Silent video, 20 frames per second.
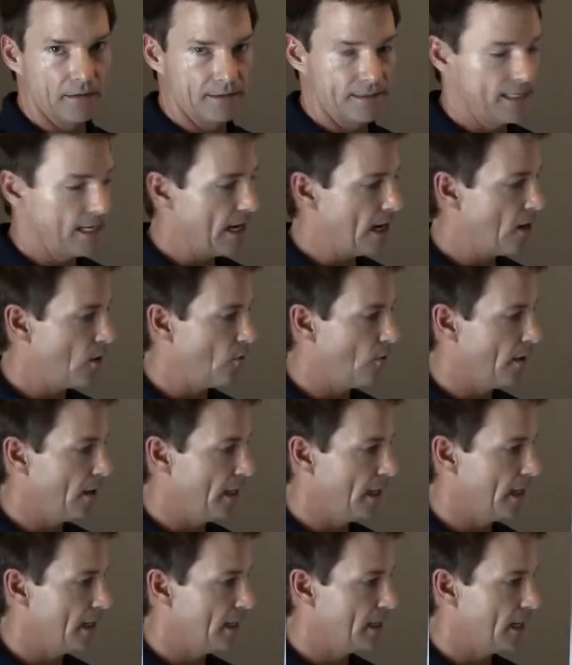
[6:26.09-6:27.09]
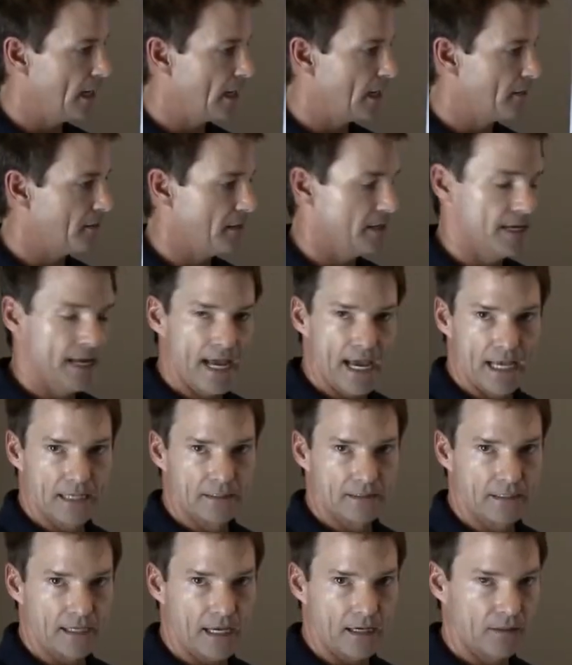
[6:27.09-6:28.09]
Dow and on the
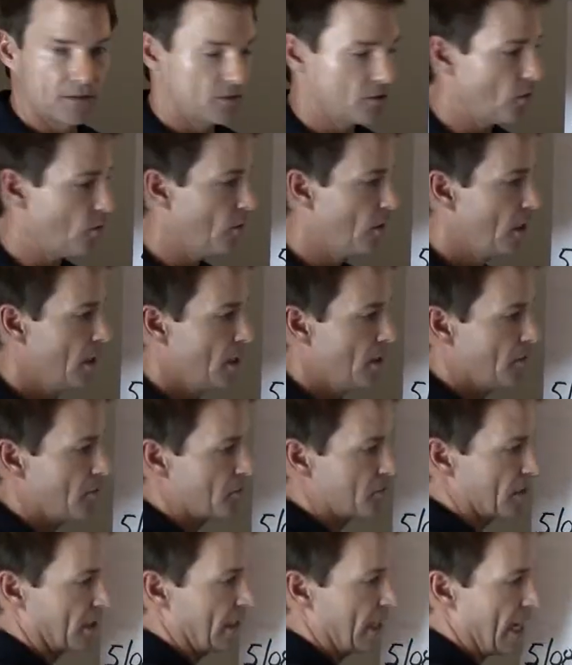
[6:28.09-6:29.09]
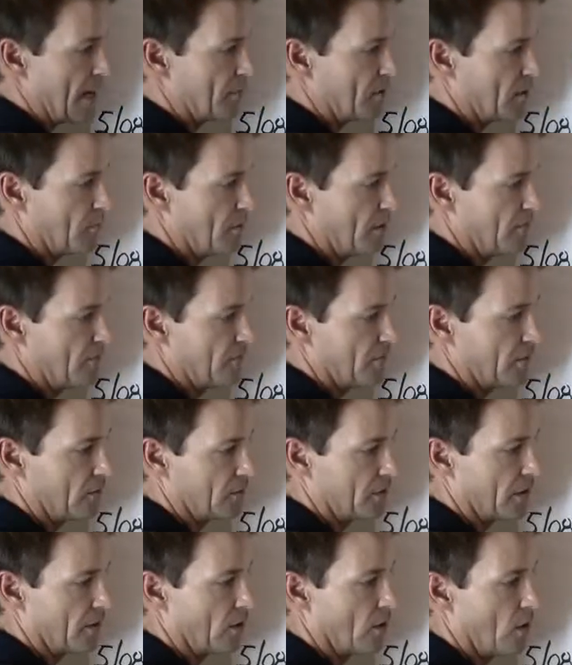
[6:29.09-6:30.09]
NASDAQ. So there's a gap to be
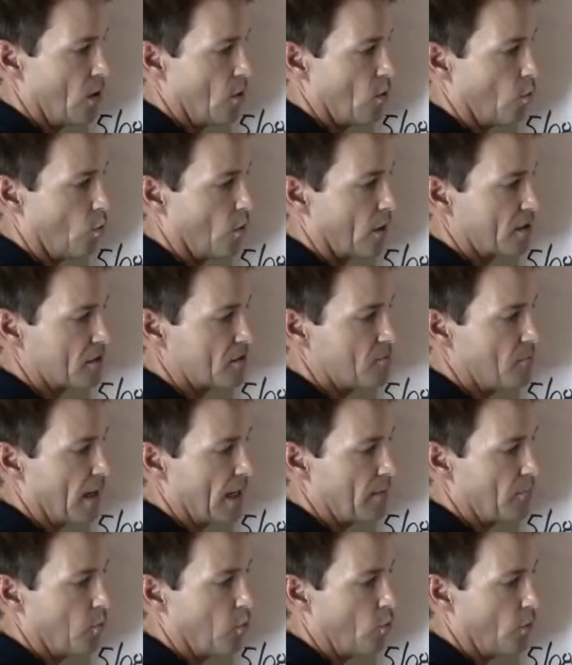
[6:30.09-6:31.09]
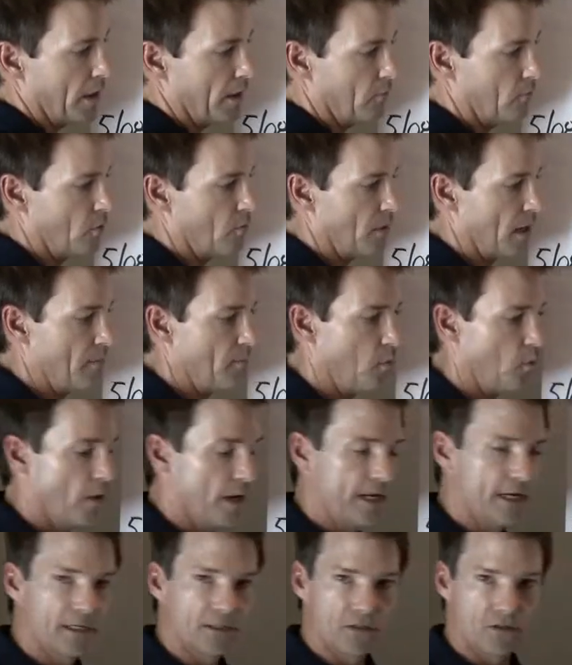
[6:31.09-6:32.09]
filled there. What is my point? Well, my
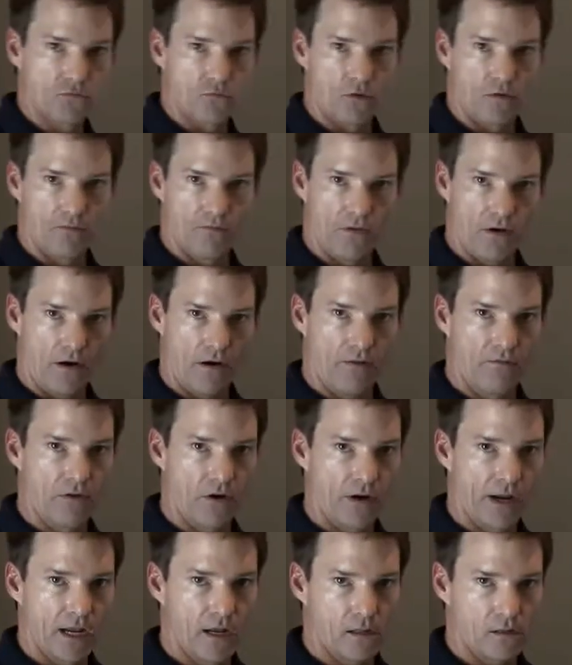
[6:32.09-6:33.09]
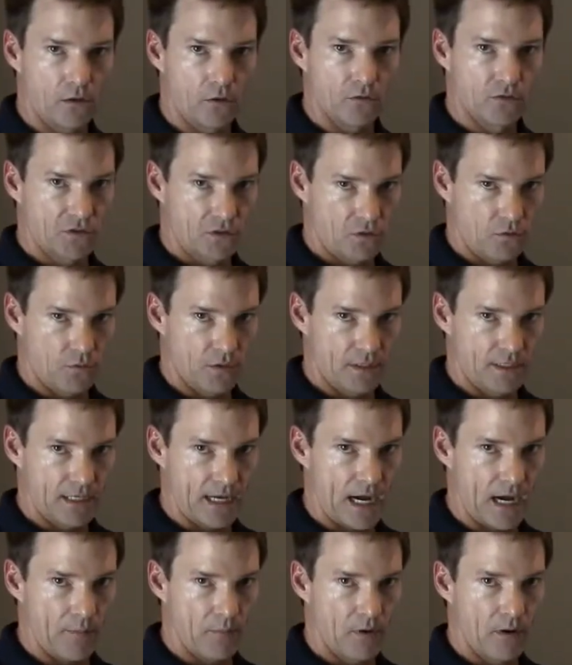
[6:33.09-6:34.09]
point is we're very, very close to a
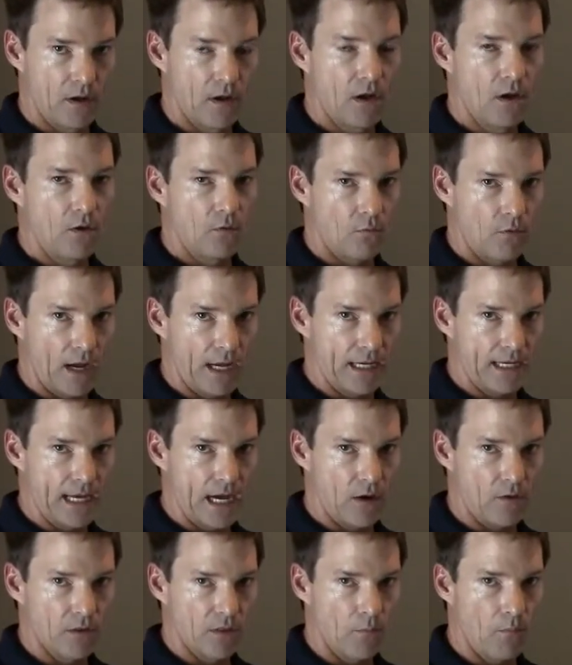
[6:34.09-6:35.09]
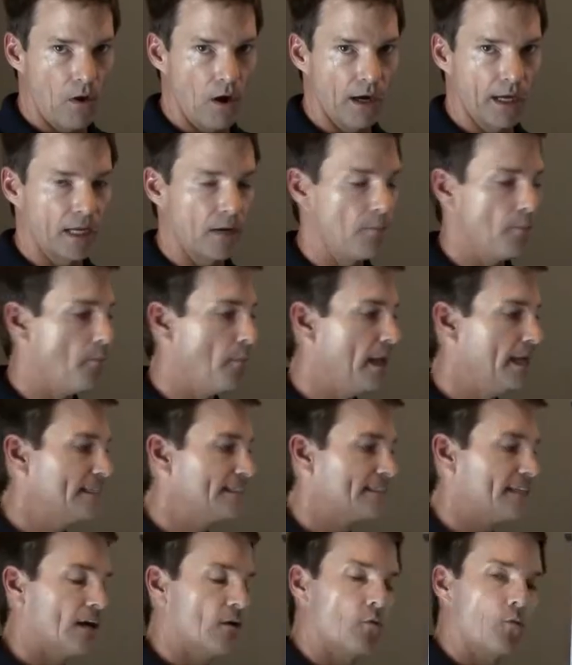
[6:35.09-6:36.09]
top right now in the market
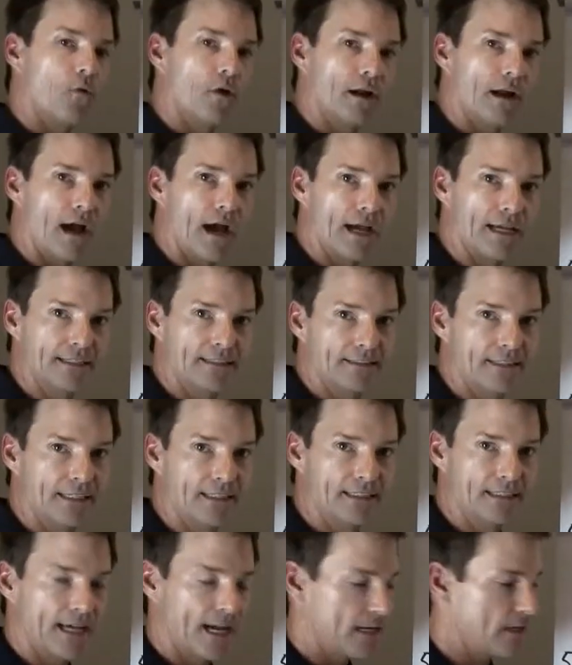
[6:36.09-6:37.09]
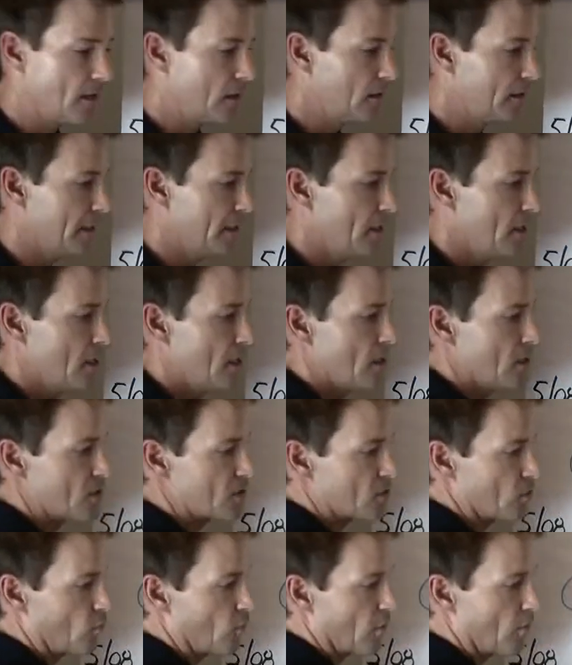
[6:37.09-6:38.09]
based on what I see technically.
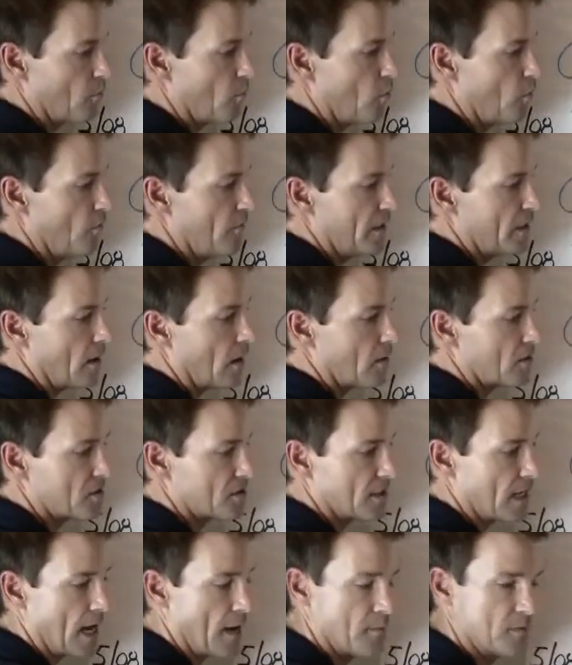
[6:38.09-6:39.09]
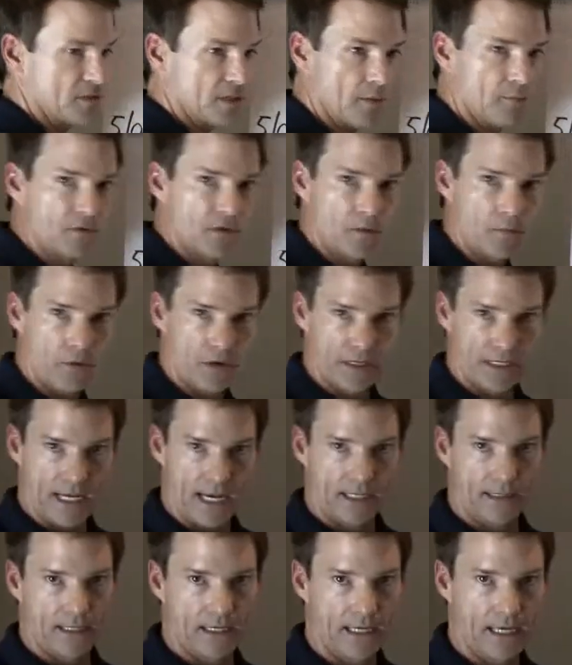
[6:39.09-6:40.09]
So we're moving our stops up to
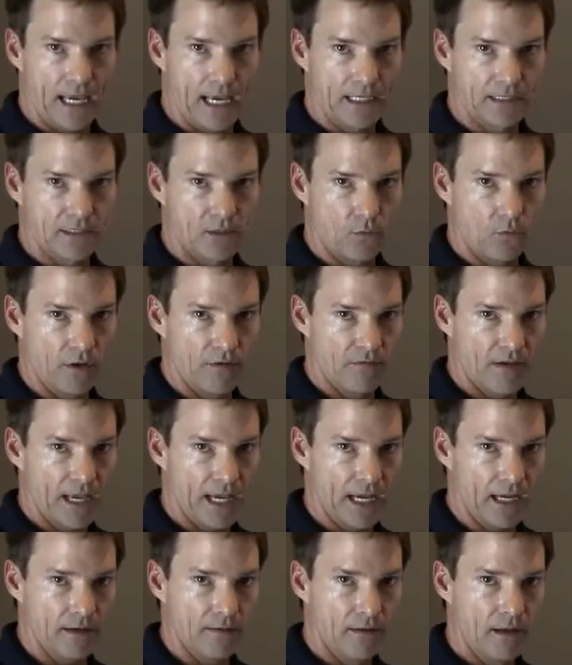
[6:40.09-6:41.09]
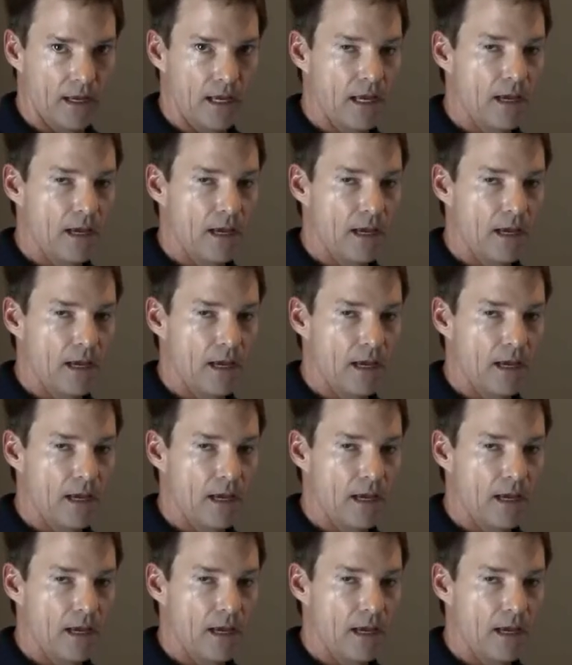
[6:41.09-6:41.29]
protect the gains that we've had.